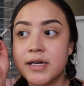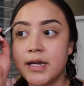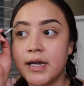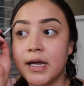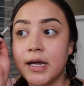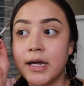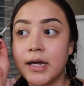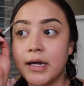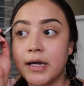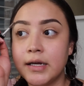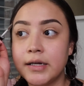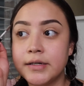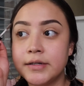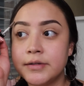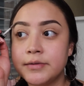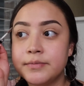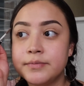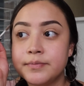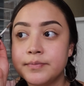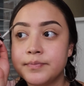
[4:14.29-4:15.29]
and
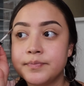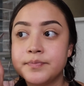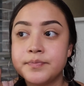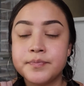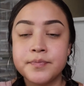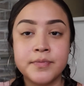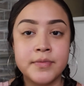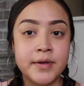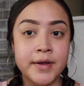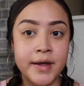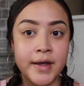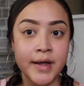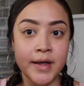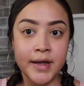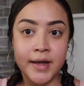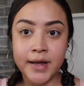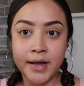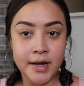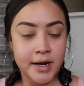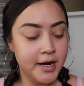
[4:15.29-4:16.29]

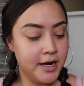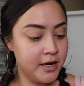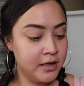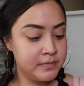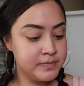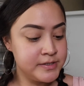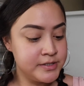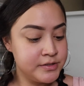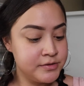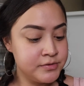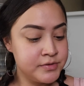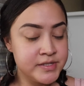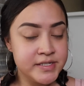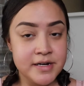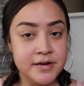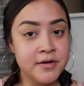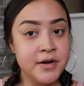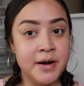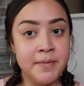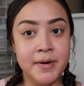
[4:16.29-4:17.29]
it helps to
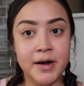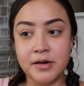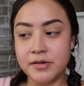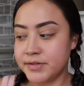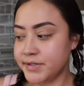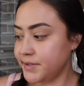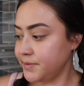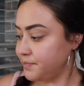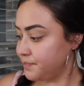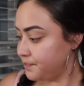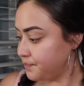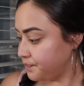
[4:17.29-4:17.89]
set your eyebrows.